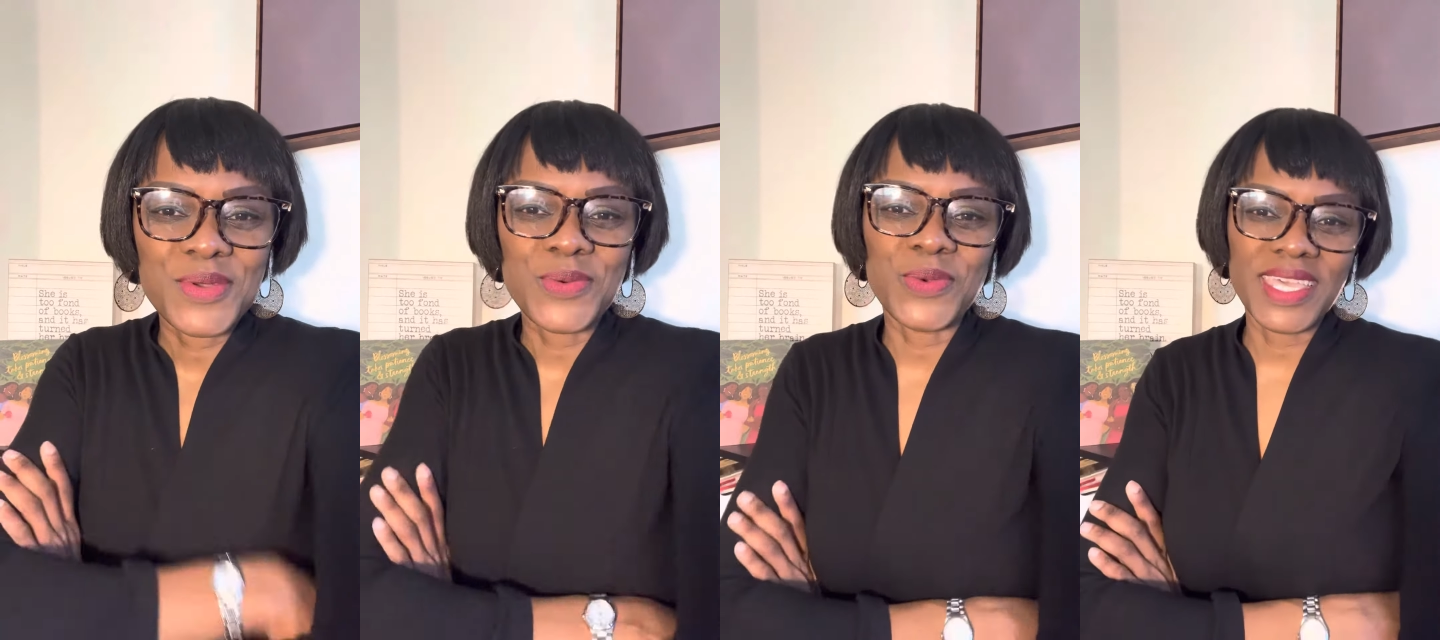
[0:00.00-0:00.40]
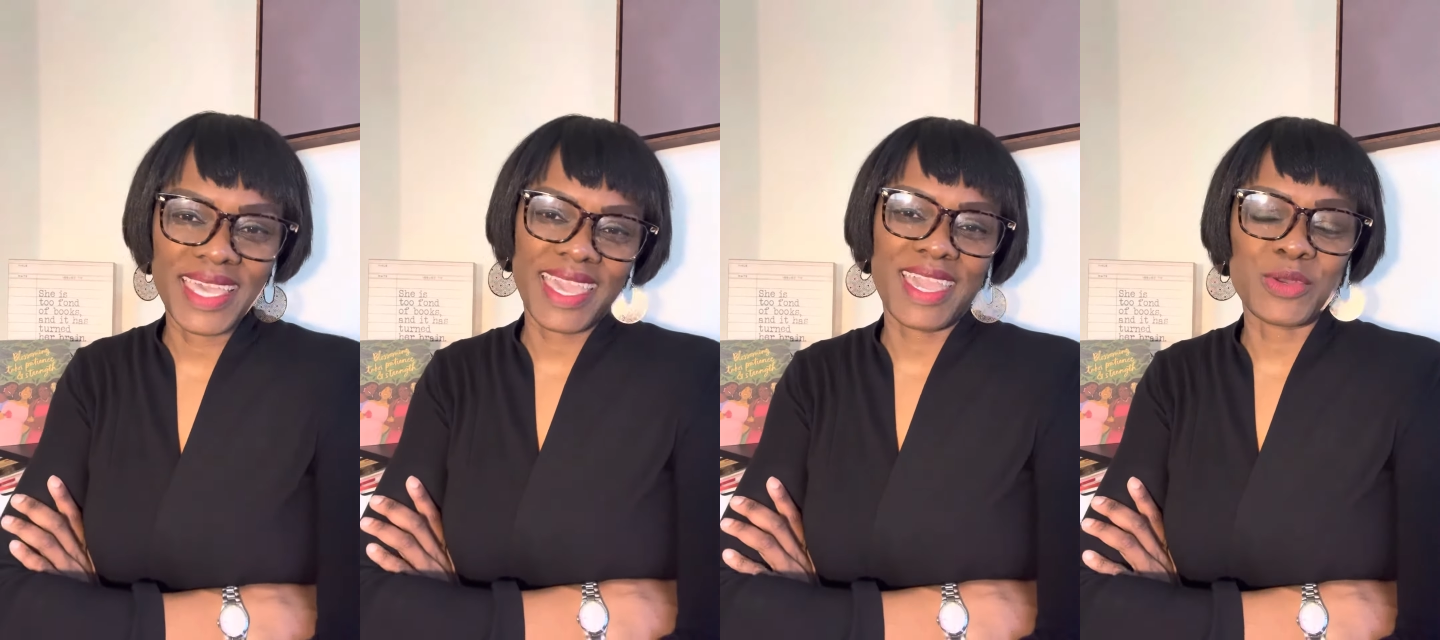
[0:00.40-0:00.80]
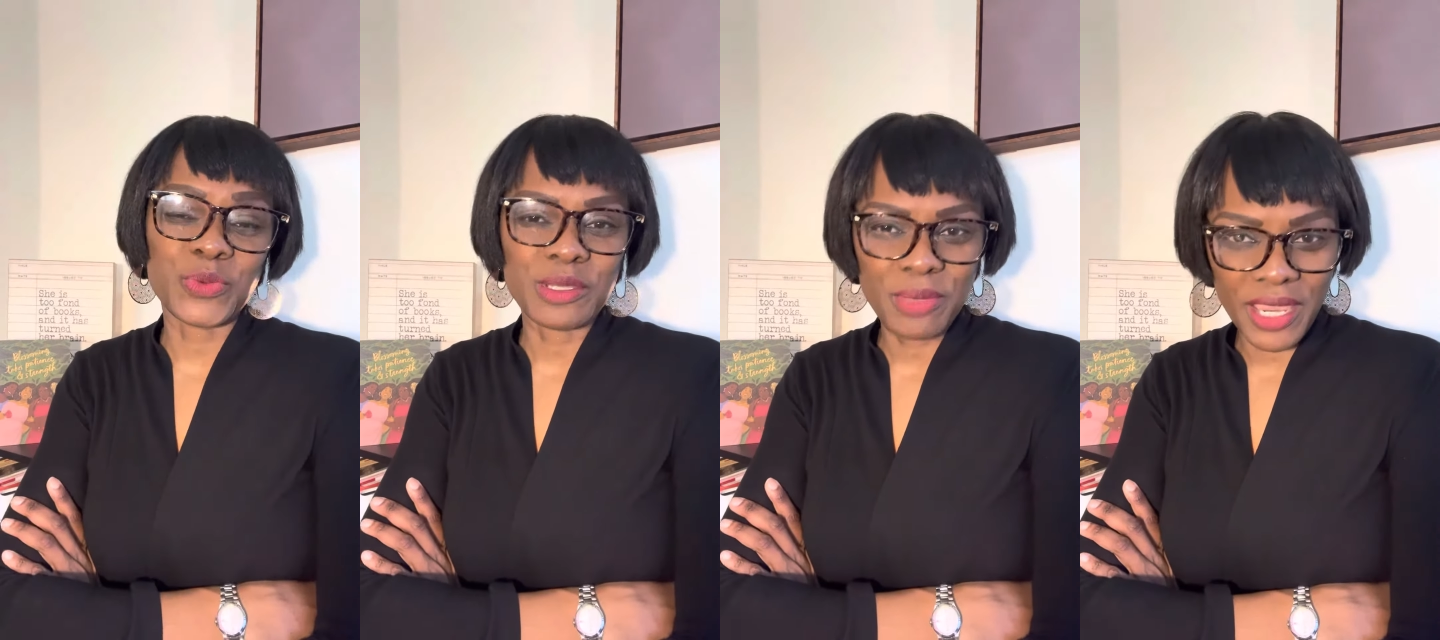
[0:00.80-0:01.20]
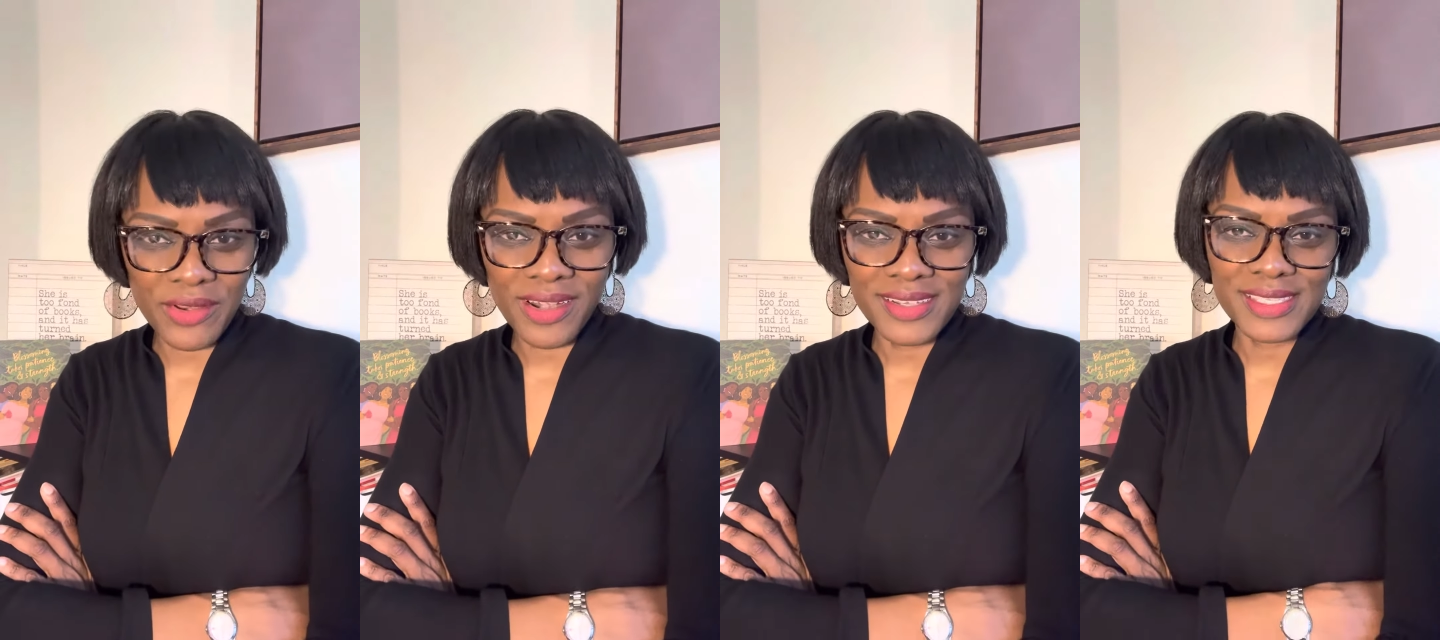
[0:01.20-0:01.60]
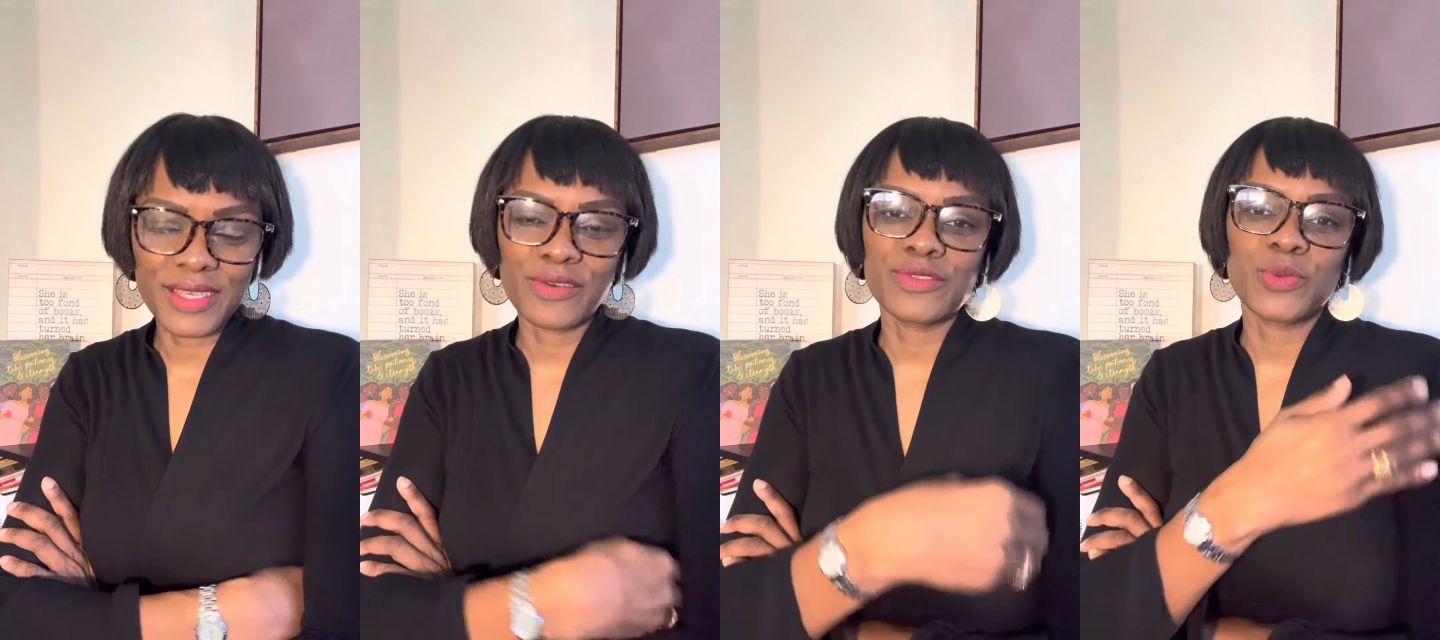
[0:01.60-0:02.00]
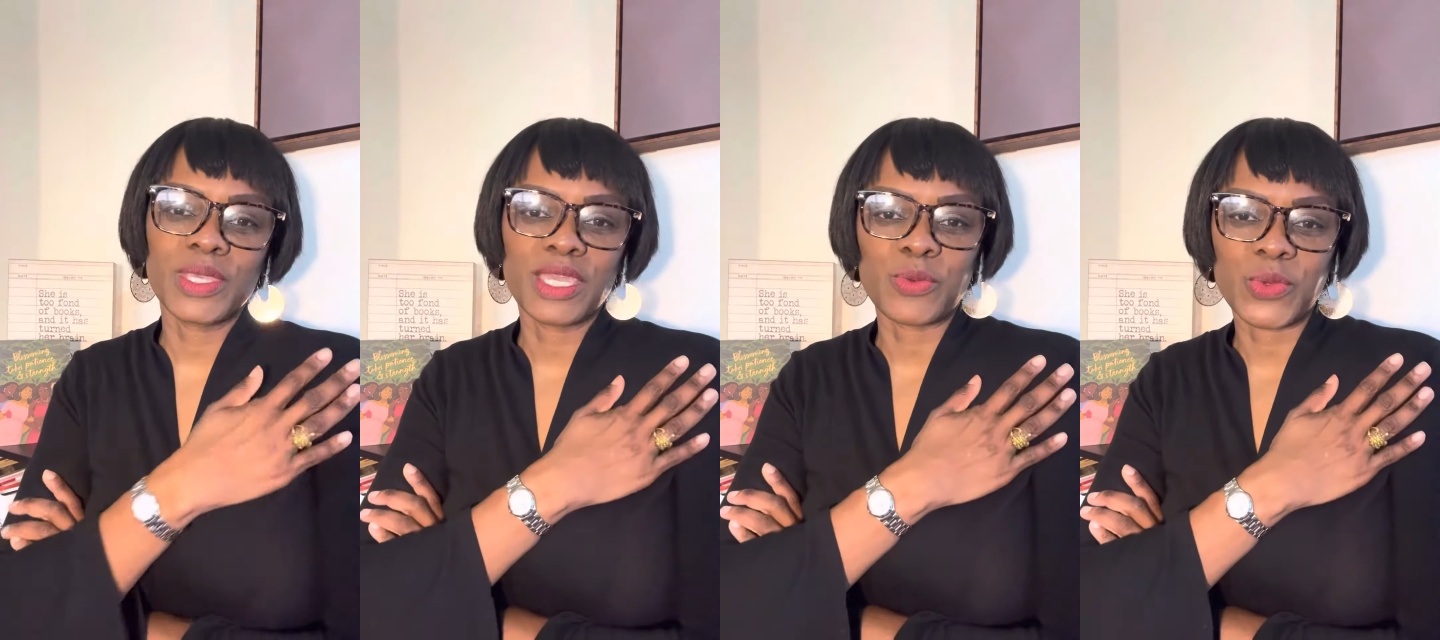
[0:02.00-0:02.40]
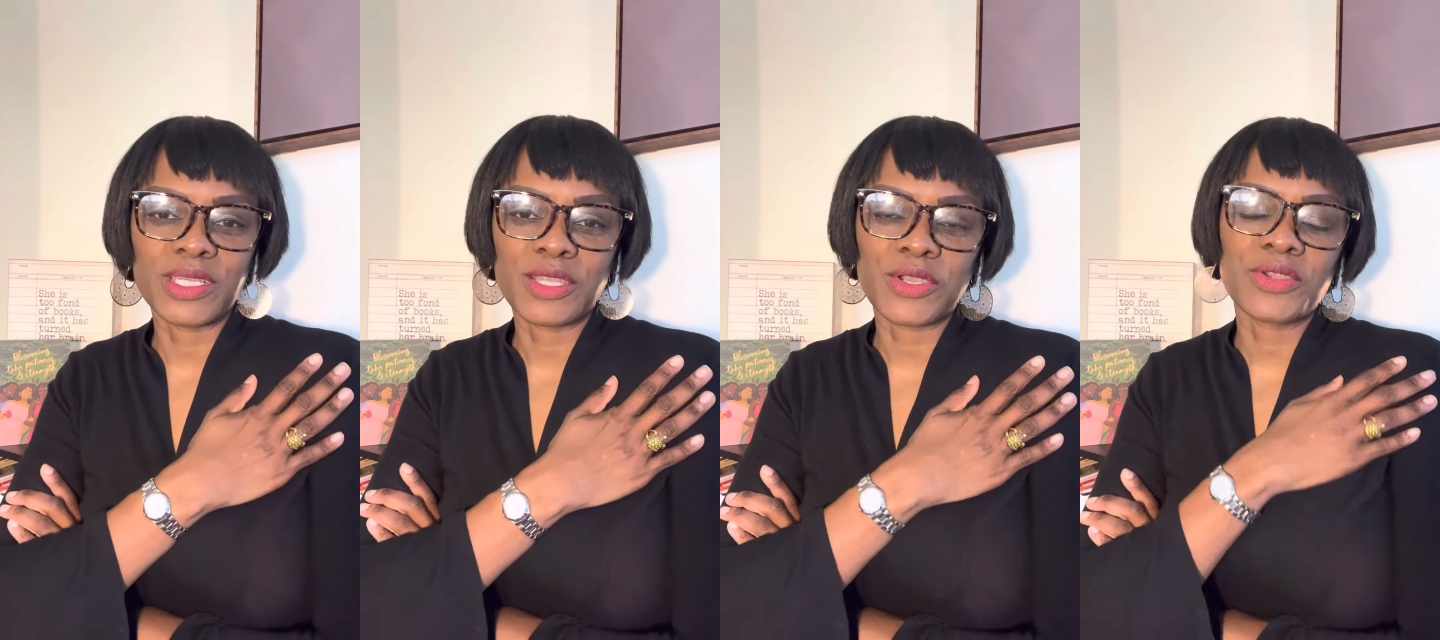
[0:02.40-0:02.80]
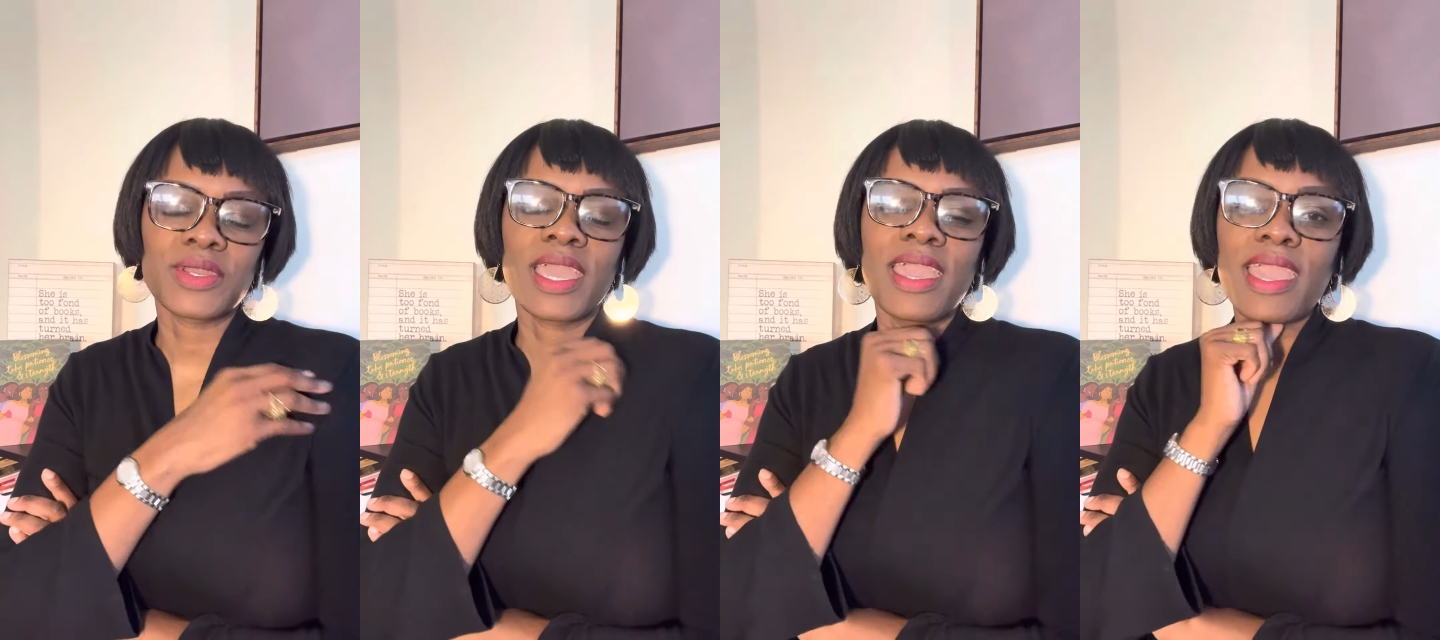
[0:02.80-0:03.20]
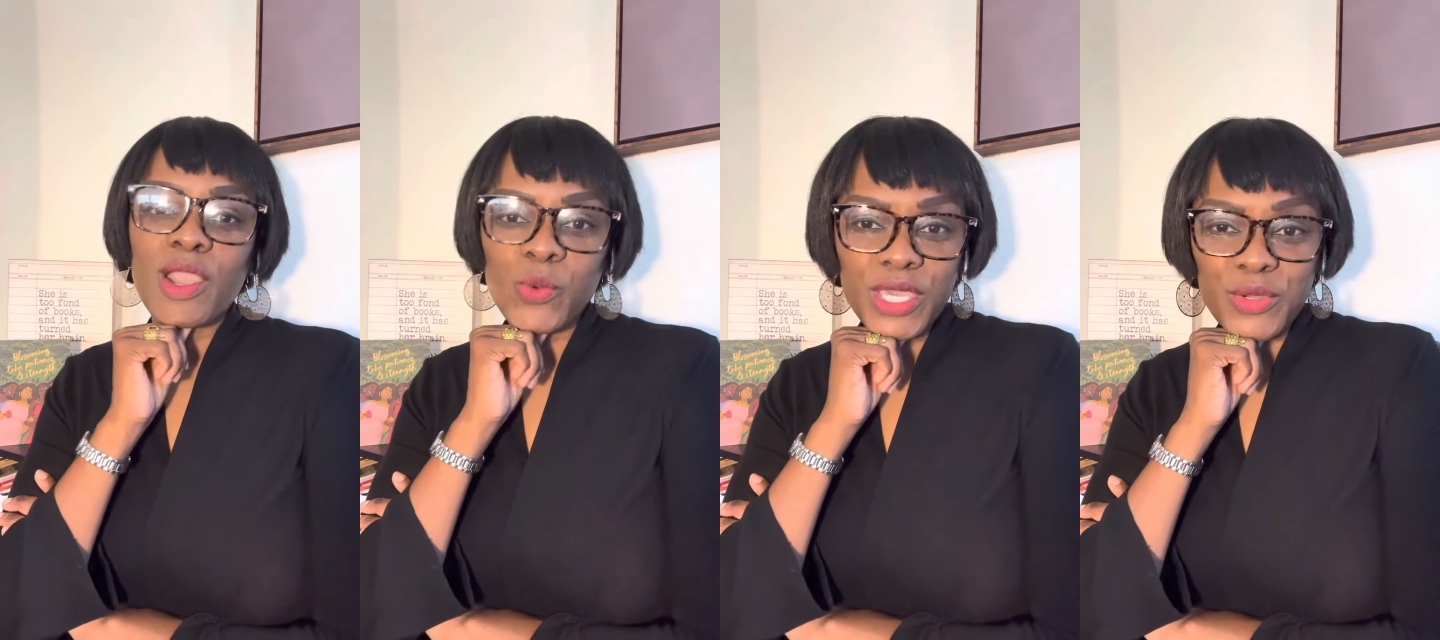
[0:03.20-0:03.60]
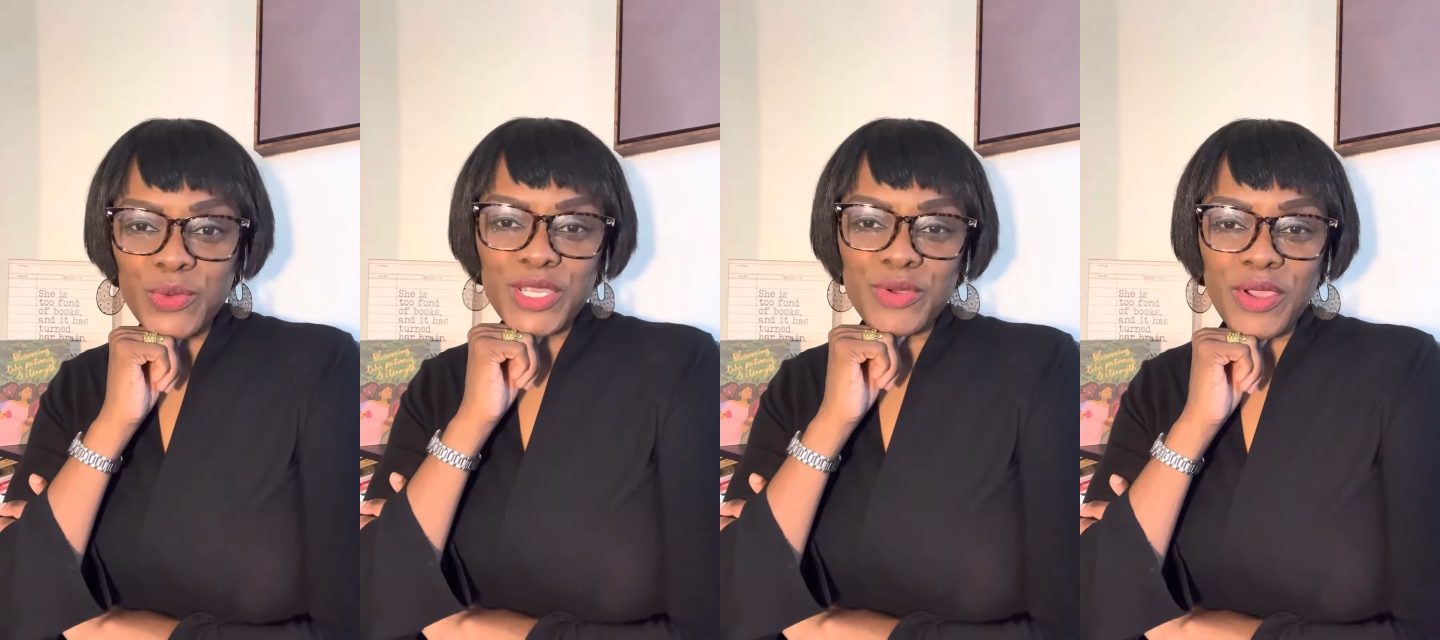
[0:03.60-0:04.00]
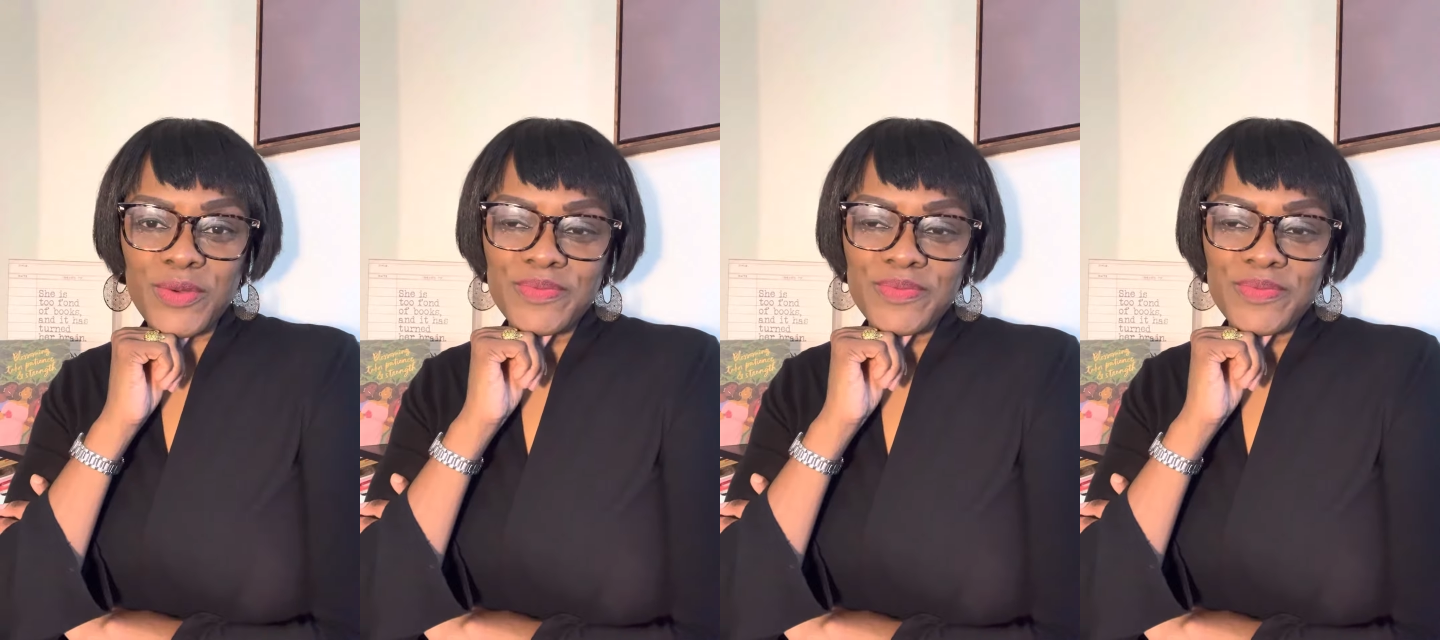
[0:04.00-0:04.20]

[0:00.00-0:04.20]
We can reparent ourselves, we can relearn, and we can regrow.